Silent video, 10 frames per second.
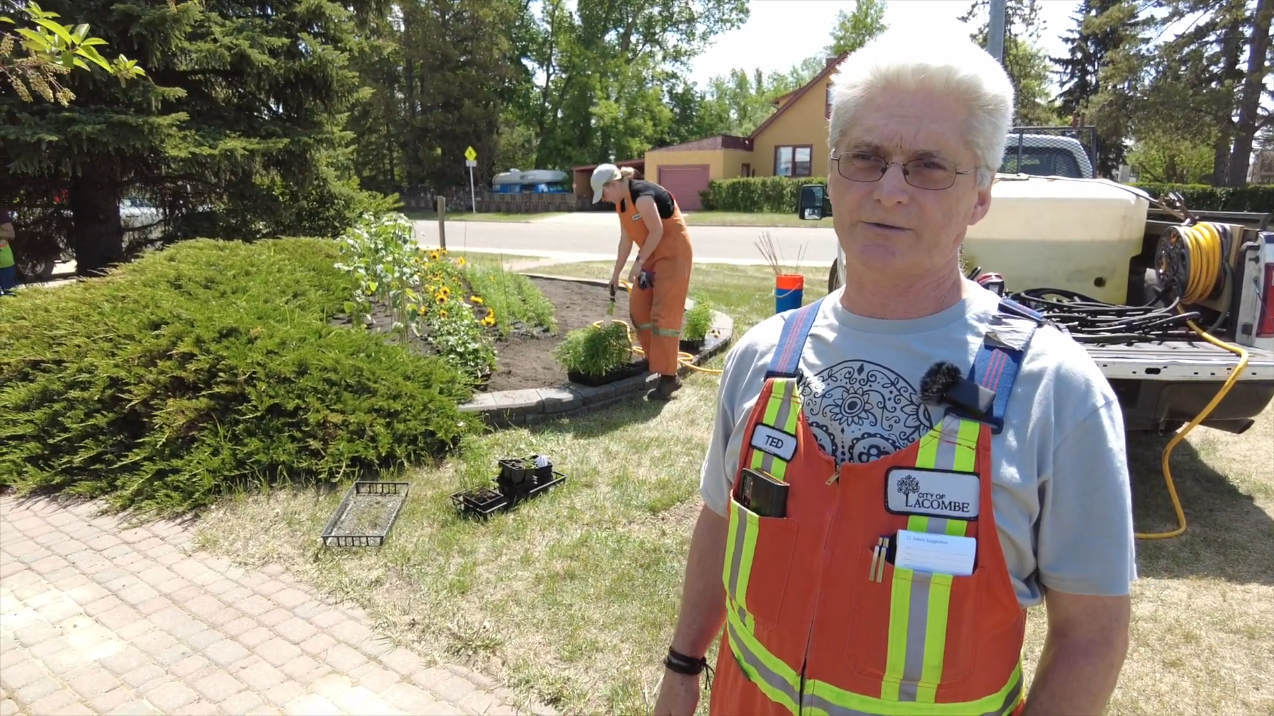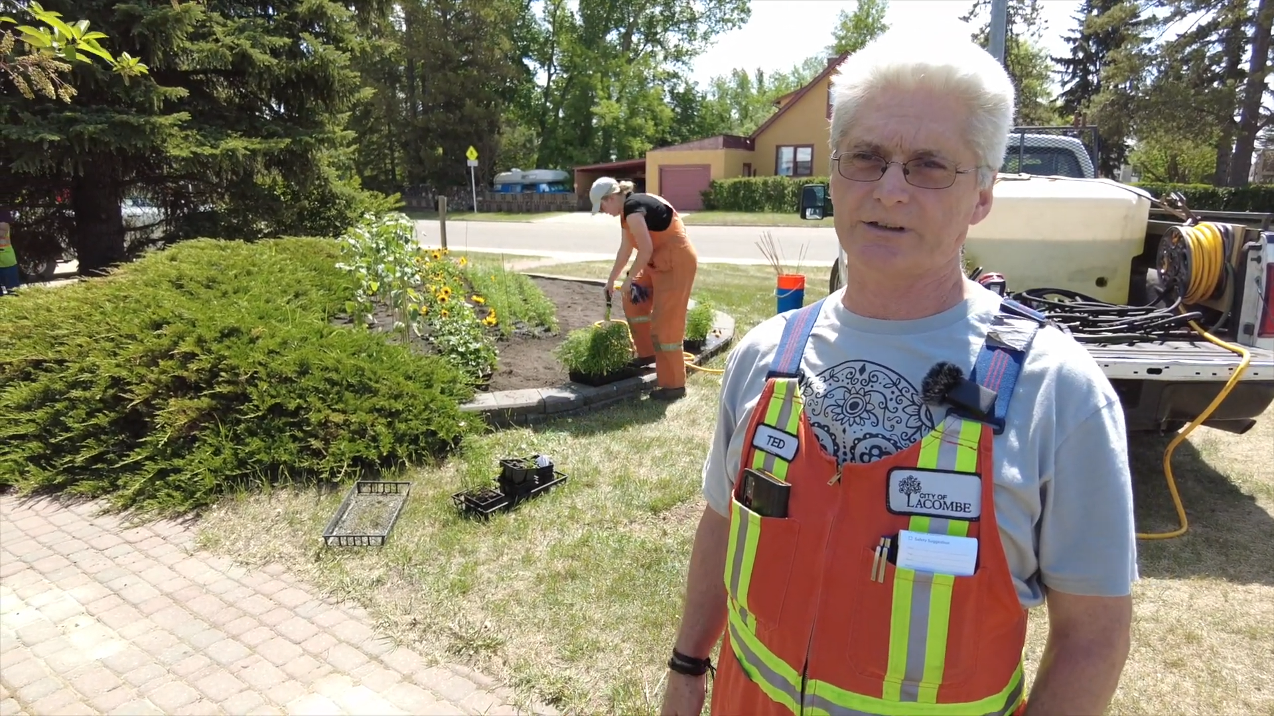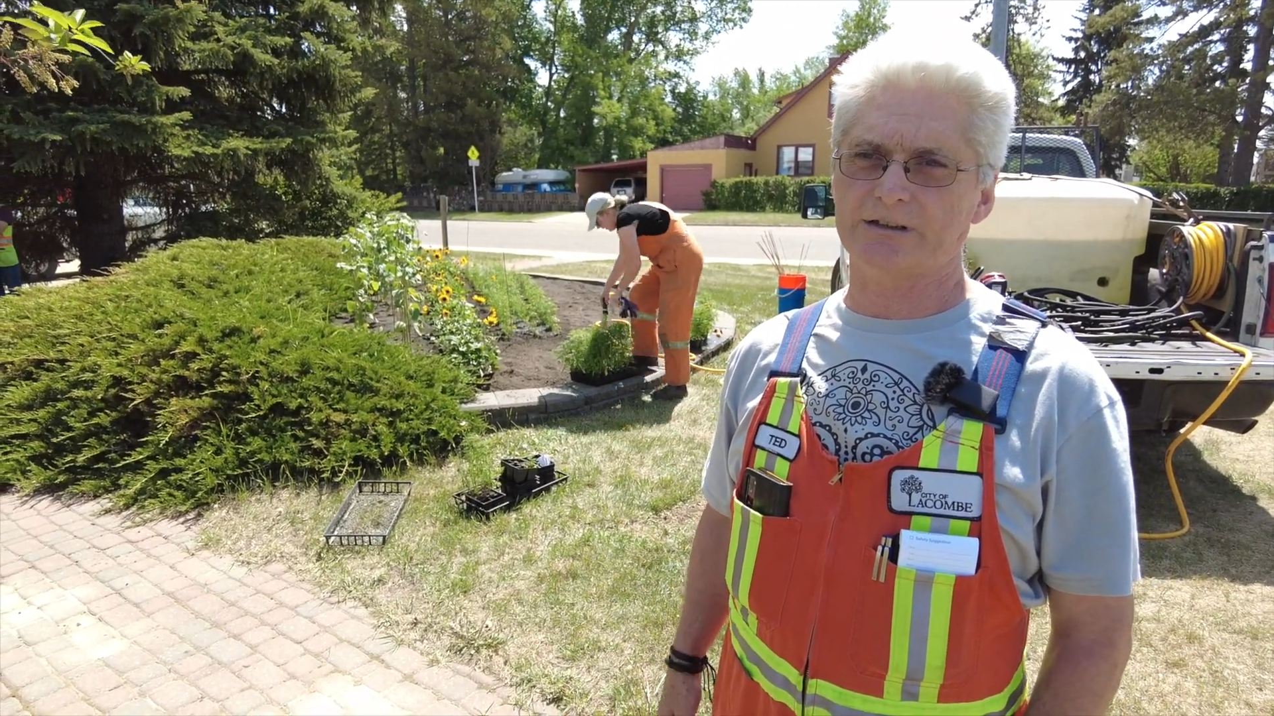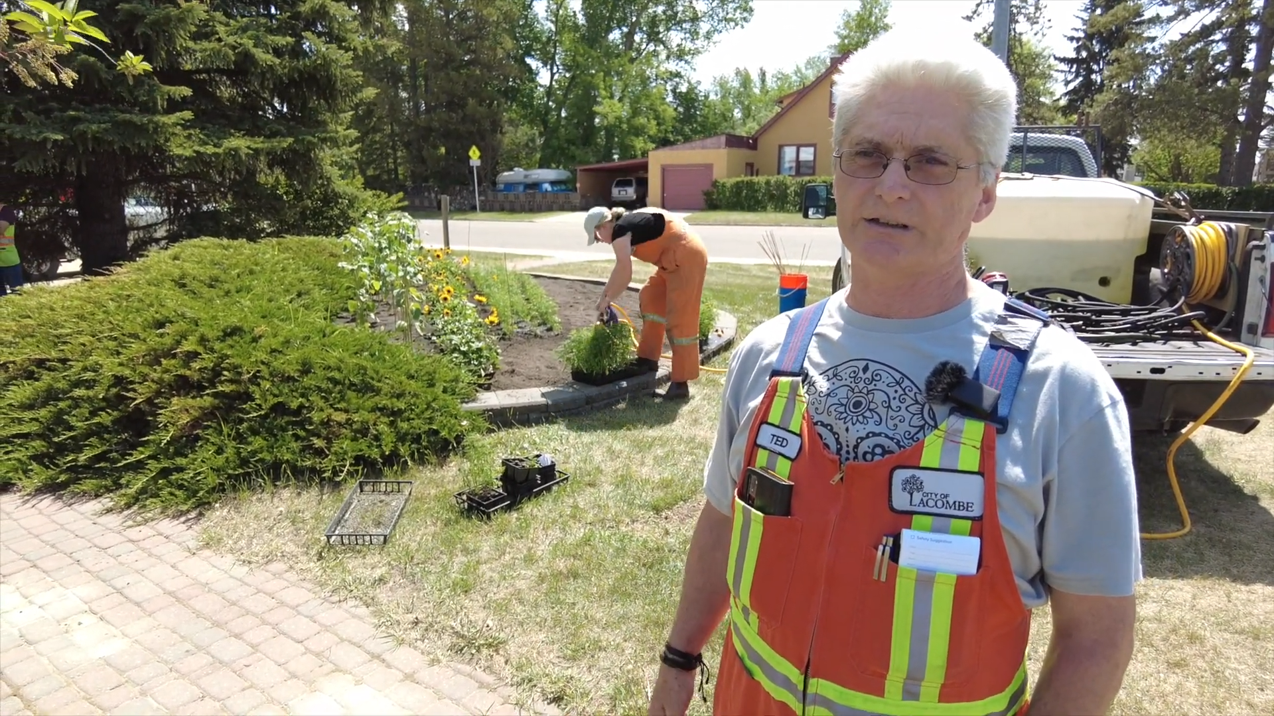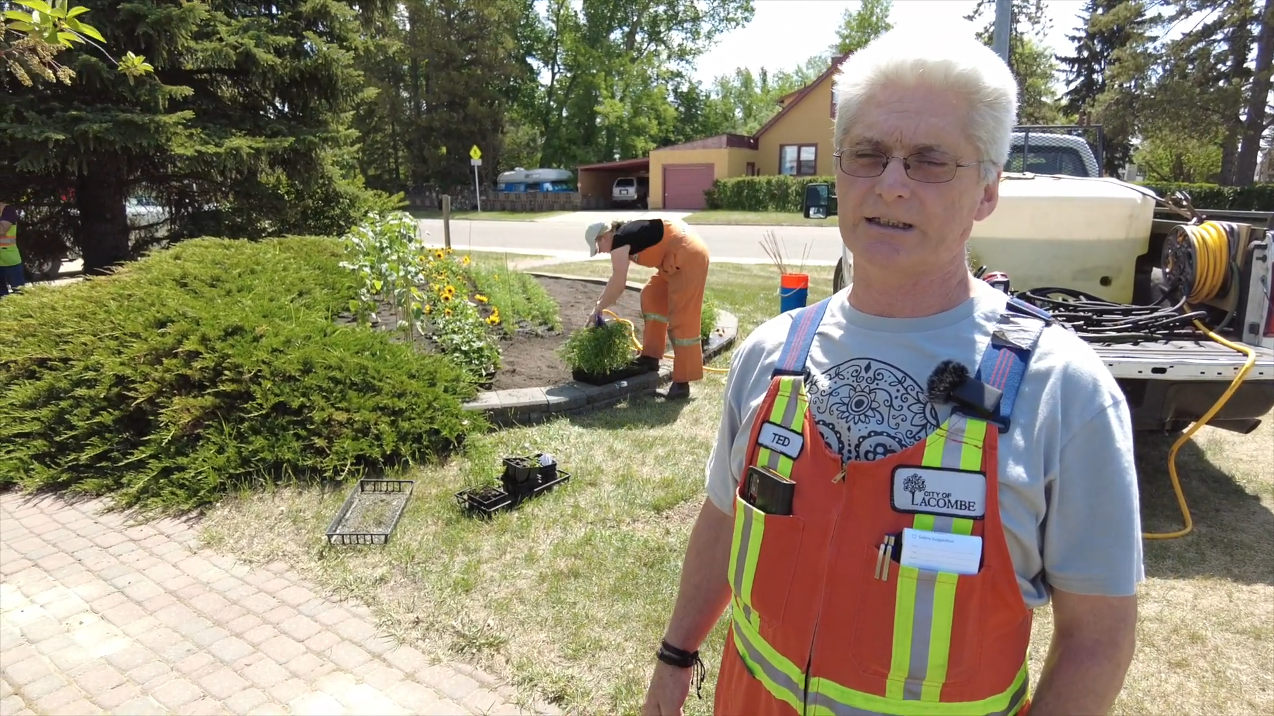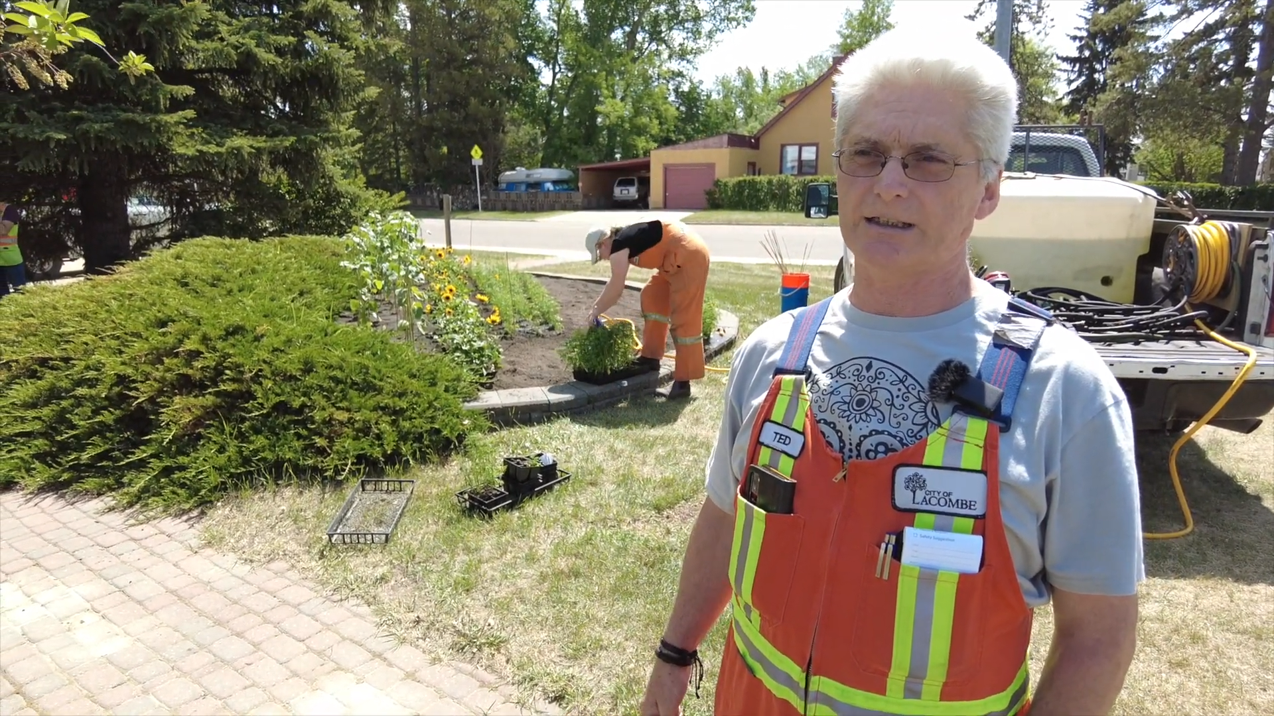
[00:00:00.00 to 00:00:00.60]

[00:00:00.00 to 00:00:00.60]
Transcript: And